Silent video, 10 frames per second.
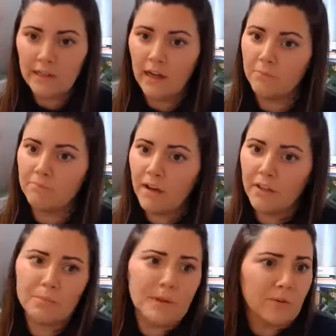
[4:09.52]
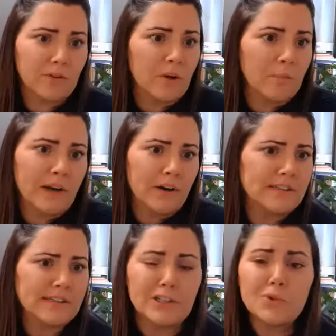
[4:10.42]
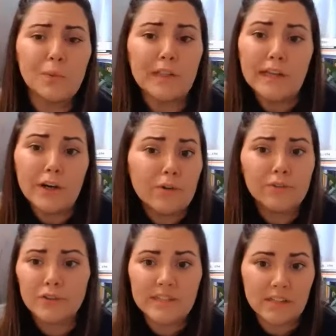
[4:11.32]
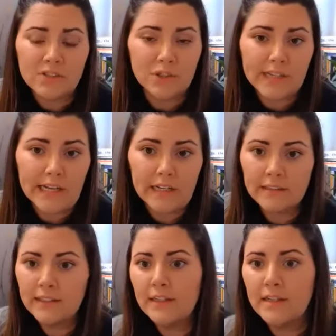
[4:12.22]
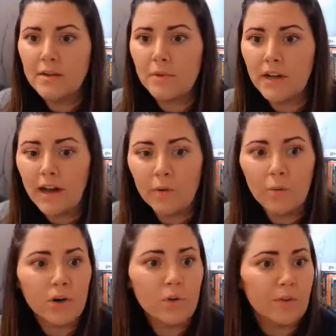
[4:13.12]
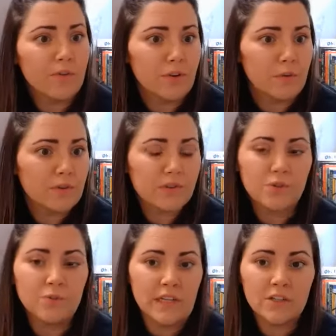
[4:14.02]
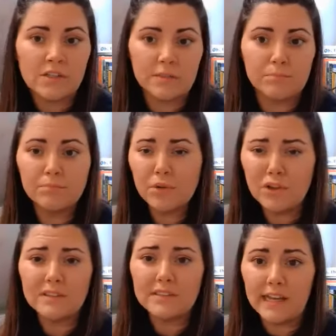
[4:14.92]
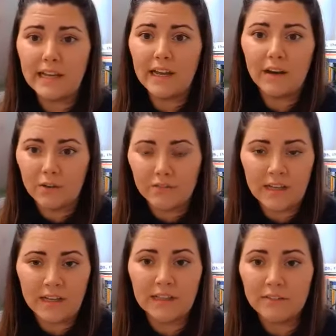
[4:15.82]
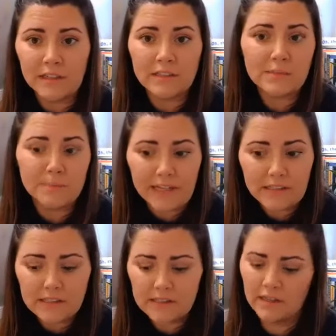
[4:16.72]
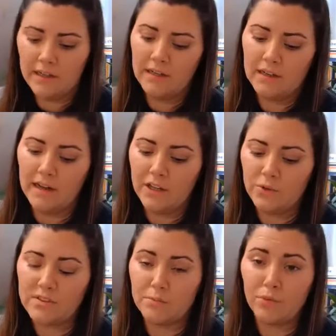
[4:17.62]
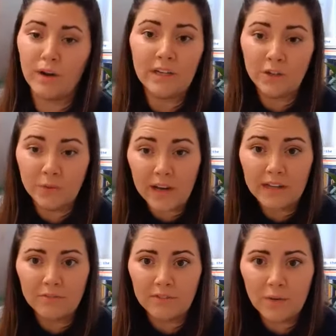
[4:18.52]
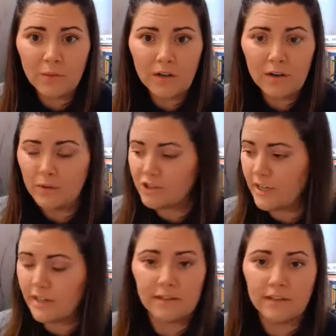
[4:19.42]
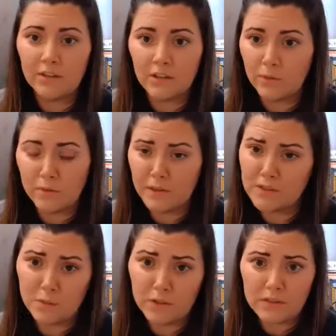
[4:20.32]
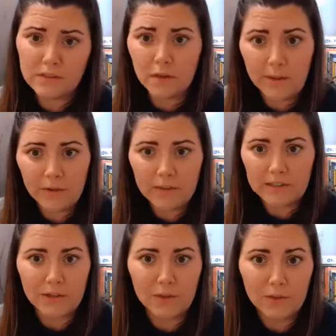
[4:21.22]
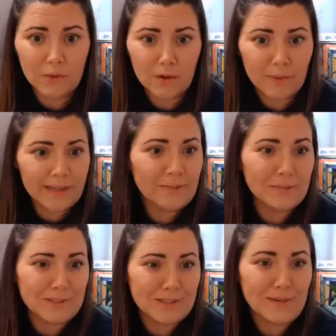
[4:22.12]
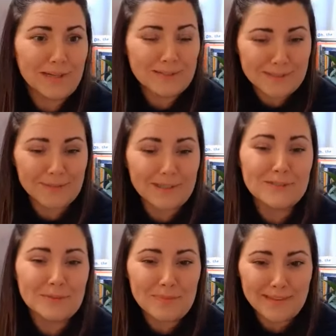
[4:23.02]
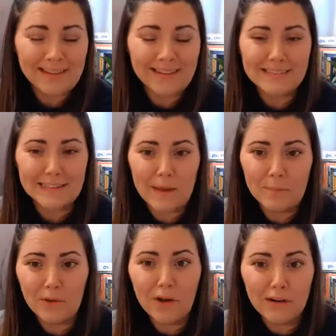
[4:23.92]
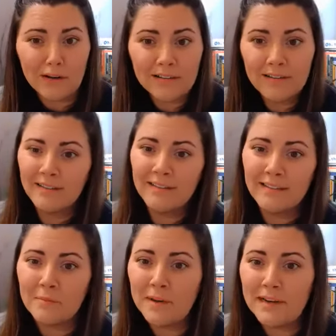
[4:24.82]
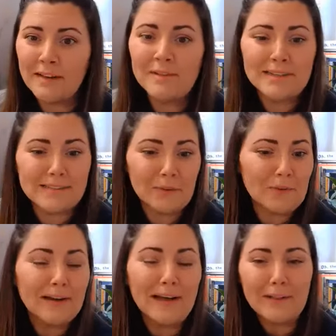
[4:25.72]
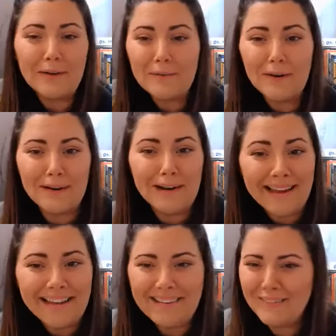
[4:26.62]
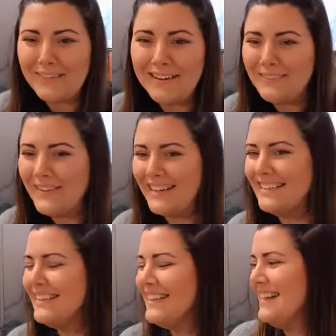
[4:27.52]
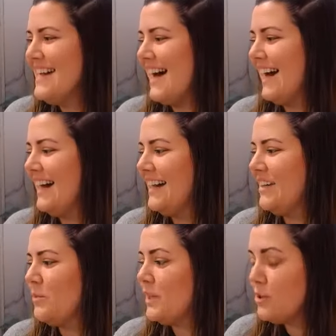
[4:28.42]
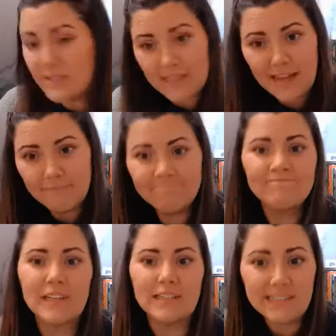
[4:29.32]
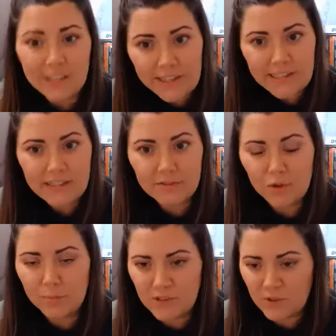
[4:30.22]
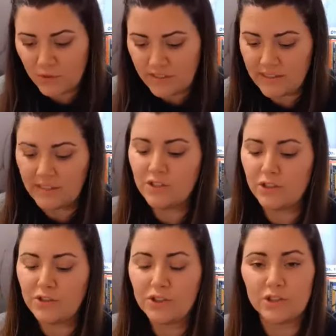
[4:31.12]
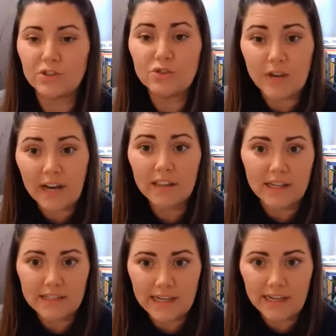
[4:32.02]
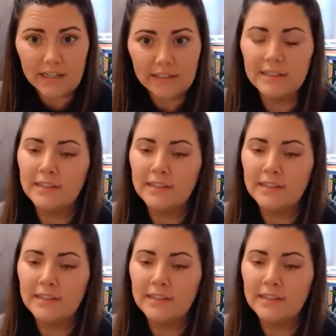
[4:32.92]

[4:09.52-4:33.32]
Um, other people have compared us like Twilio for sensor mm-hmm. data, but I work with folks who need to pull data out of any living space I use a brand new kind of network, which I can kill you with buzzwords about. It's called LoRaWAN, which is why you see my Zoom thing has a capital R in my name because LoRa, L O R A, LoRaWAN. Uh, we use that, a series of open source sensors to extract that data